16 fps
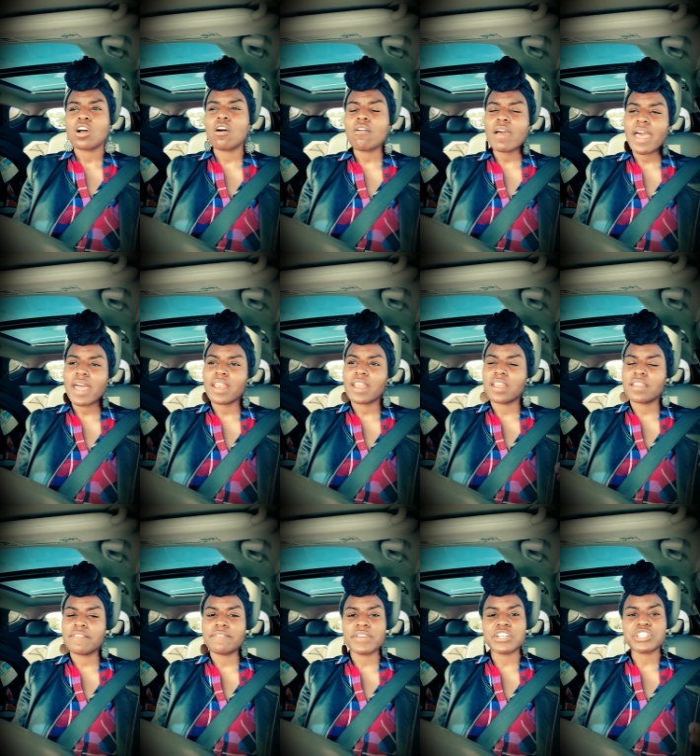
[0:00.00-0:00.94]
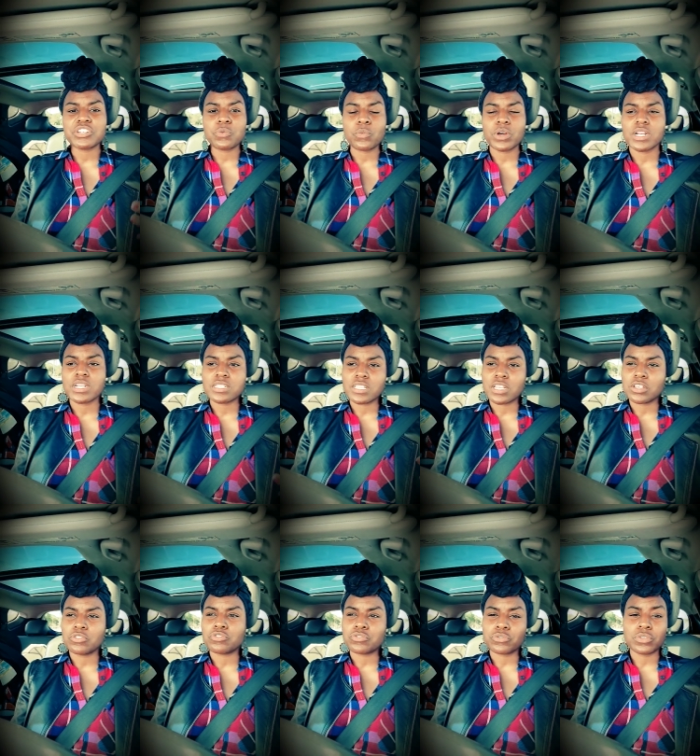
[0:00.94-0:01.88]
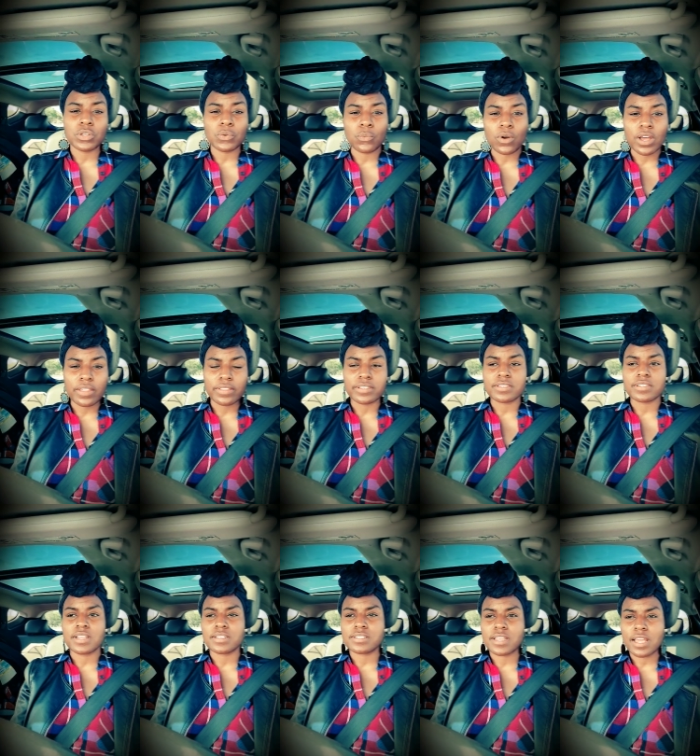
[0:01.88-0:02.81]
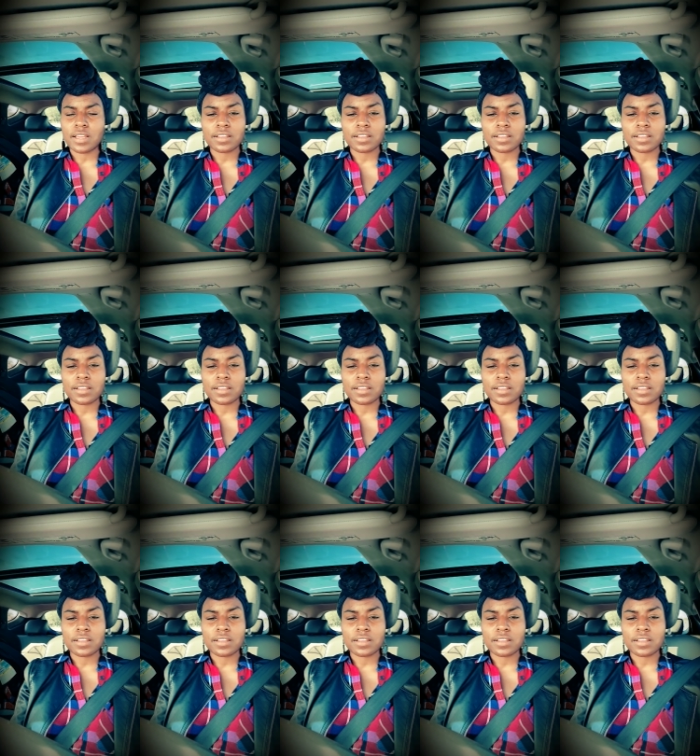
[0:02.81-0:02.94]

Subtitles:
go ahead and envision what it is that you truly want in this next